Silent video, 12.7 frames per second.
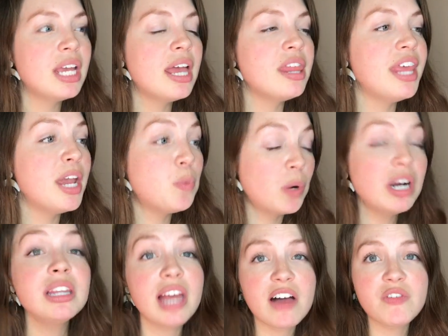They
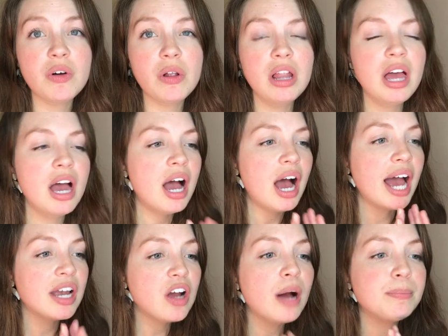were level.
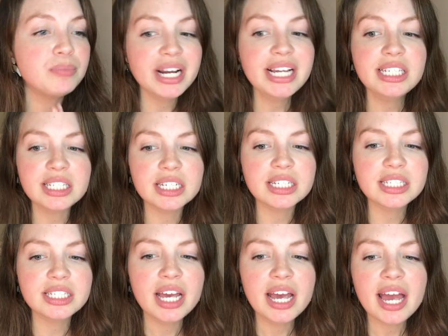I got
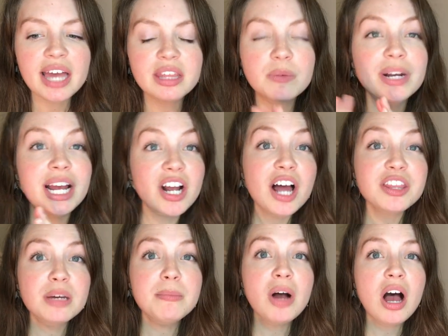braces and then when I got
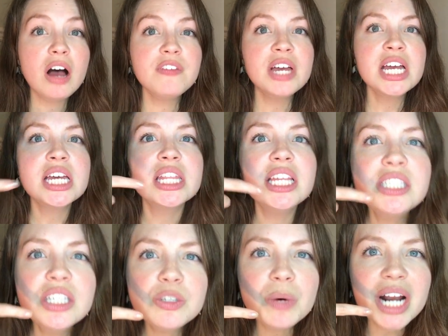them off, this
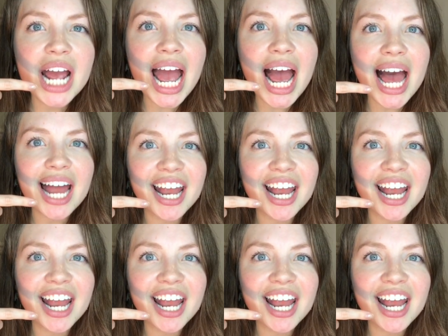is what I had.